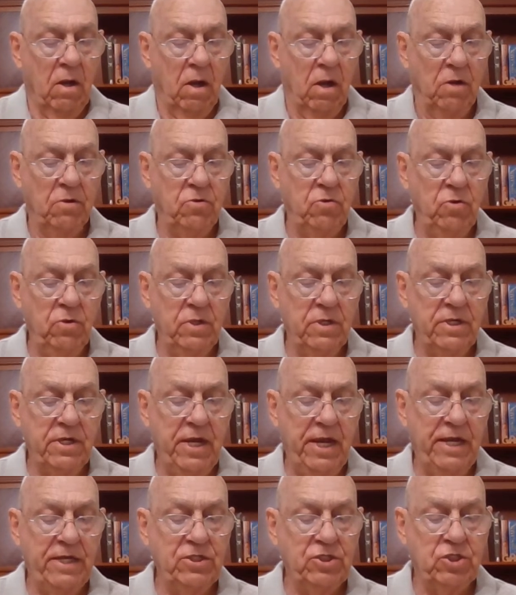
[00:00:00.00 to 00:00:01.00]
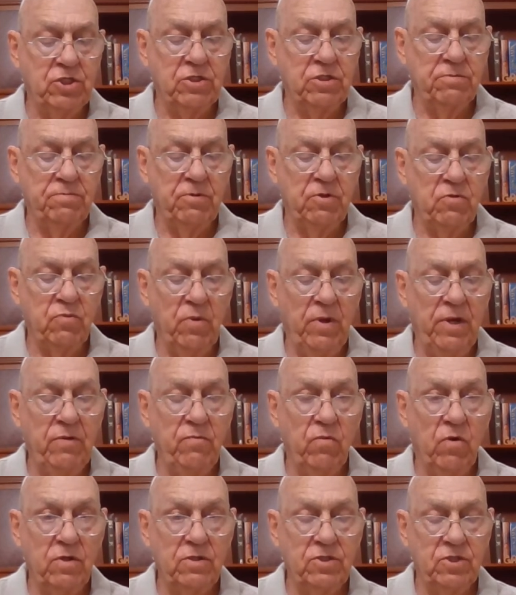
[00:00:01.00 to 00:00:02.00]
On two occasions
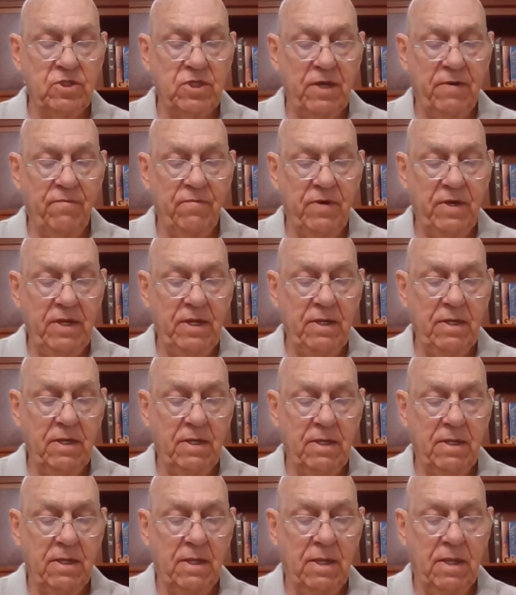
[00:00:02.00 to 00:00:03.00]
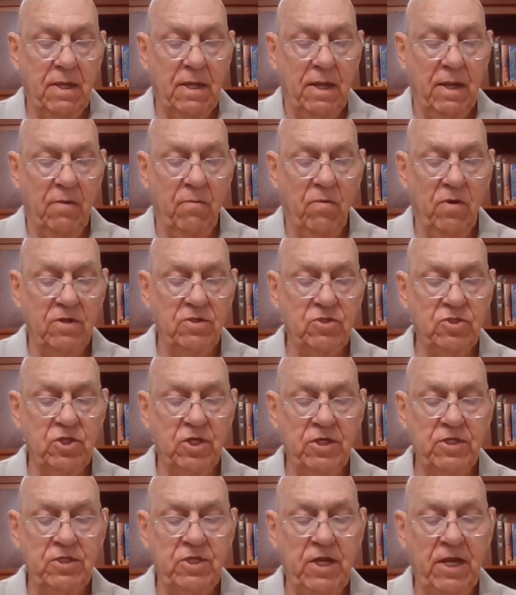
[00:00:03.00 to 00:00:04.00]
between 170 and
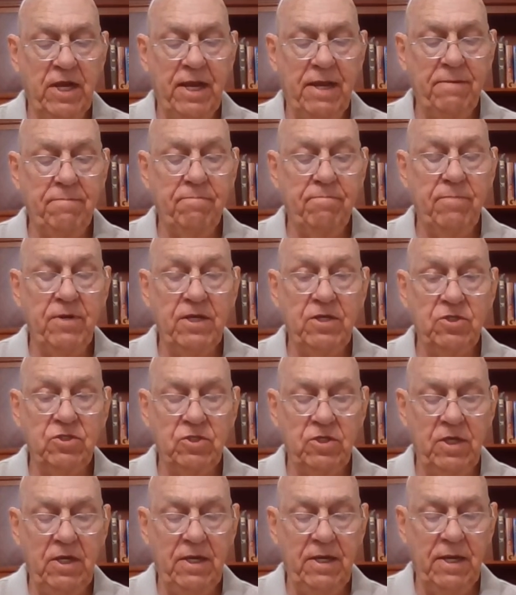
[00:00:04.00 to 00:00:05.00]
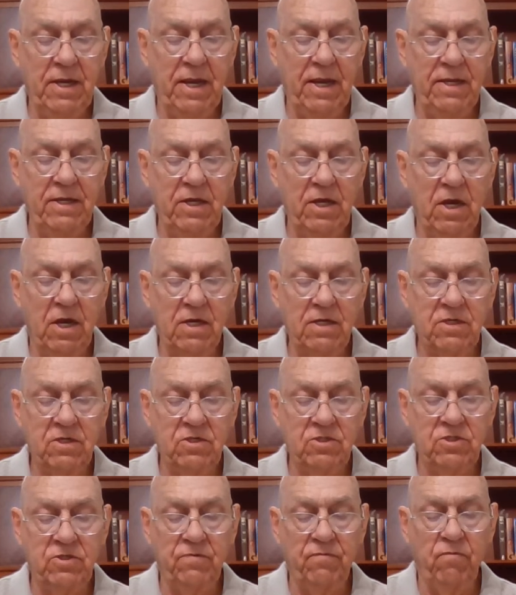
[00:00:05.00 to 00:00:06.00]
168 BC,
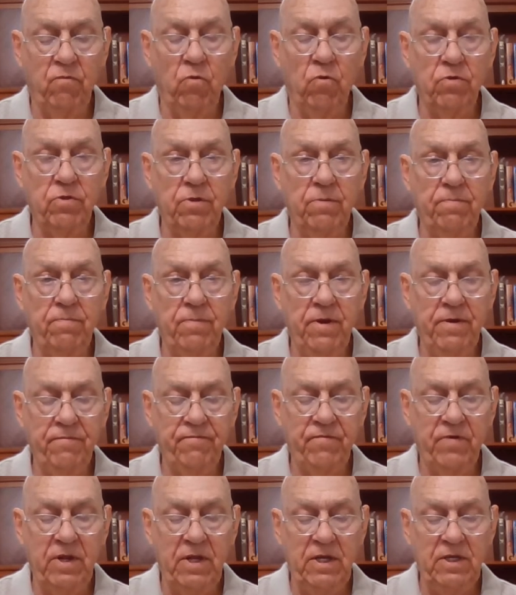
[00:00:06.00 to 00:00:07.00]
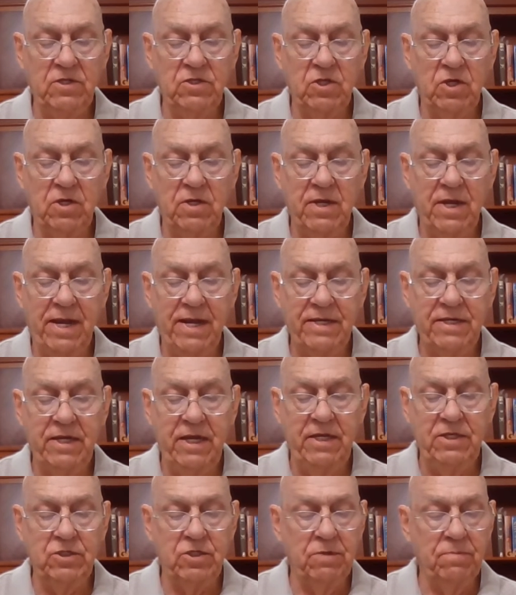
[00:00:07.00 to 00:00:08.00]
Antiochus IV Epiphanes attacked
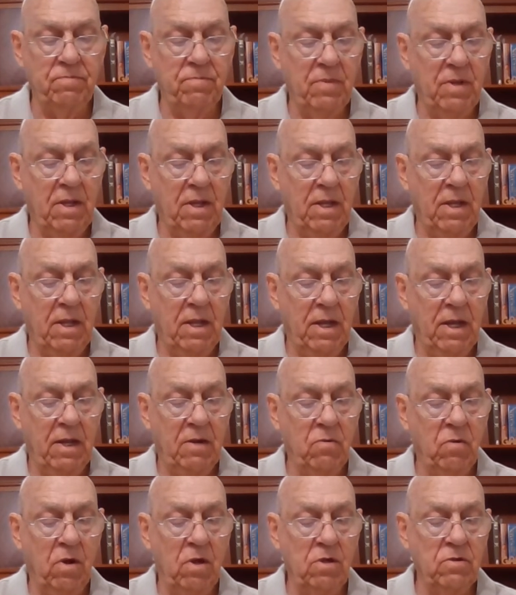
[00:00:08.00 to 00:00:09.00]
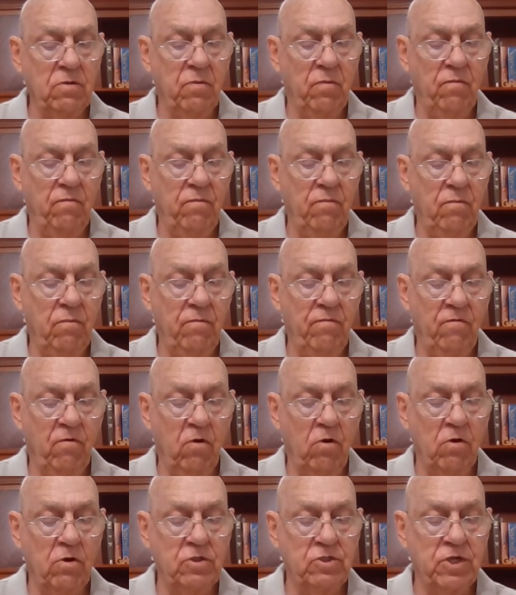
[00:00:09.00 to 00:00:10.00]
Egypt and on the
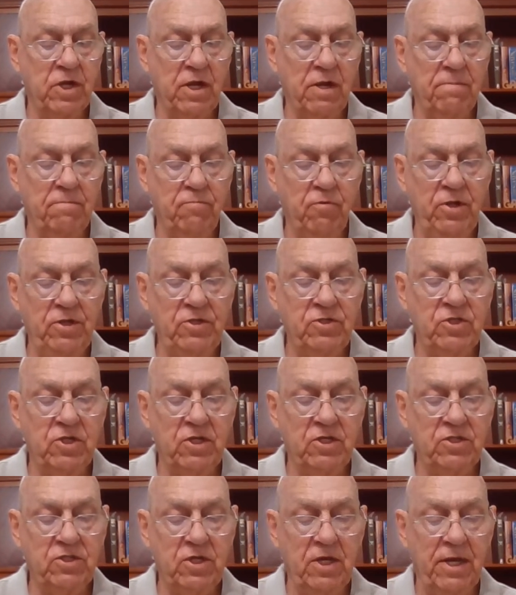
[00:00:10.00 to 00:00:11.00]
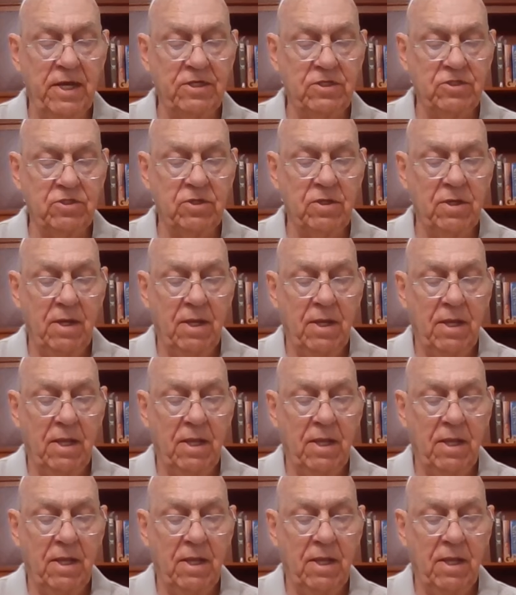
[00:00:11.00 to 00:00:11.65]
verge of complete success,